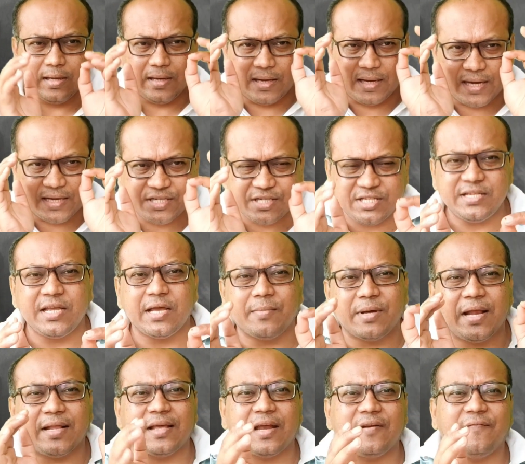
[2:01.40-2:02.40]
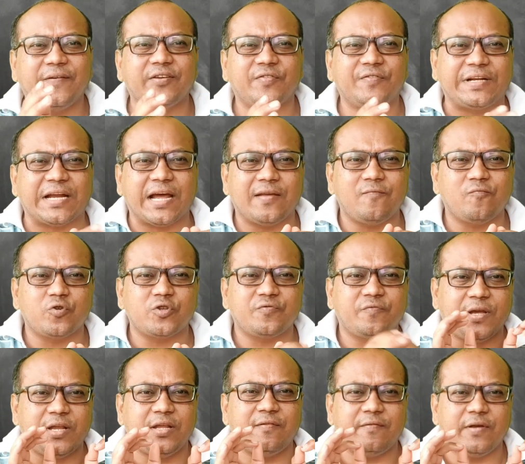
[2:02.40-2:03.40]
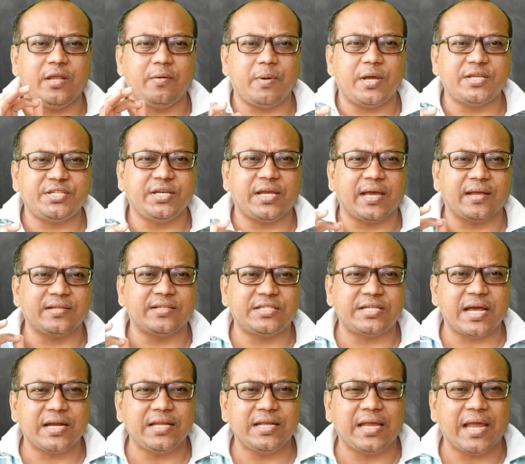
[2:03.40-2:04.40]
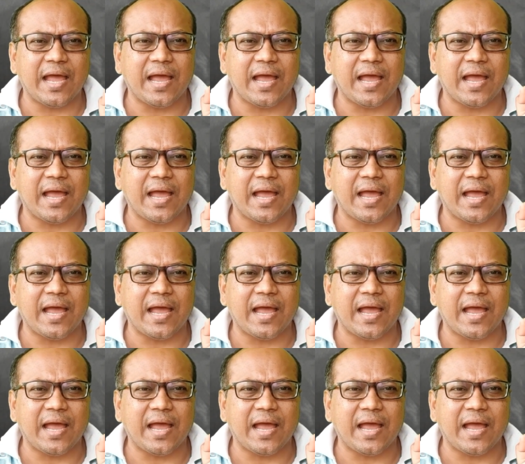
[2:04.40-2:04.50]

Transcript: HTML at that phase of time was very, very basic and static,